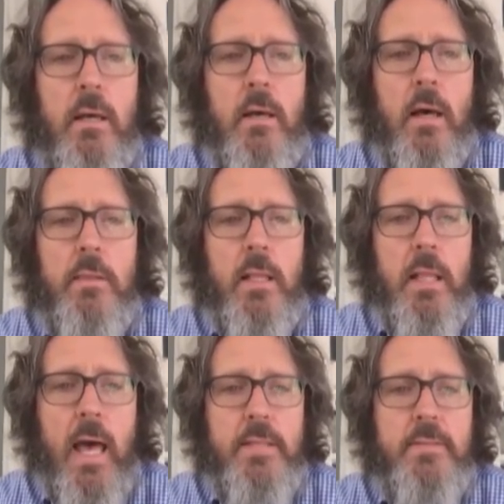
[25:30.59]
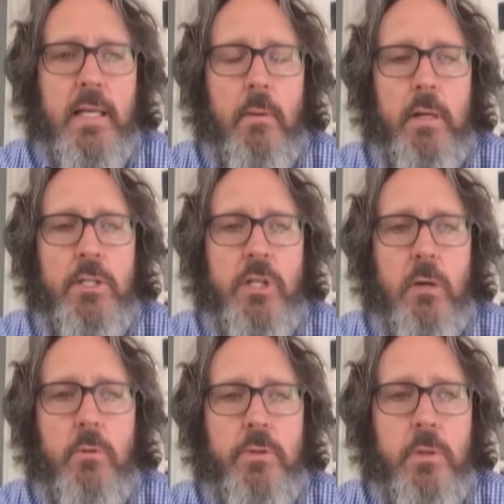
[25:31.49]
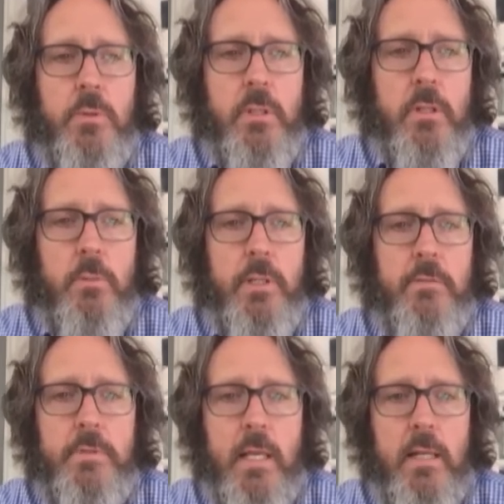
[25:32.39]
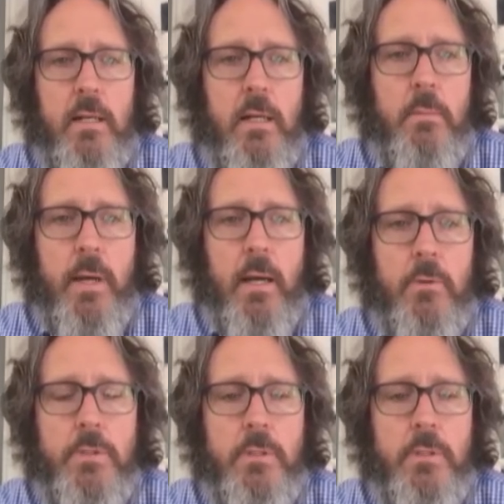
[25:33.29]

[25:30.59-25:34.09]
The last thing I want to share with you is a little bit of data about